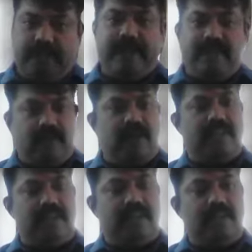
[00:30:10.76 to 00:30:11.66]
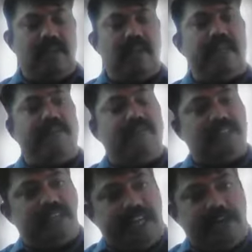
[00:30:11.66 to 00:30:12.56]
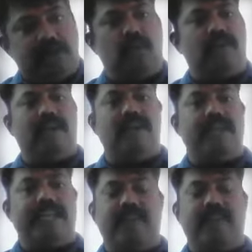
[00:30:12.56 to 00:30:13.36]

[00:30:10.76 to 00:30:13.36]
See, my father, he was a teetotaler.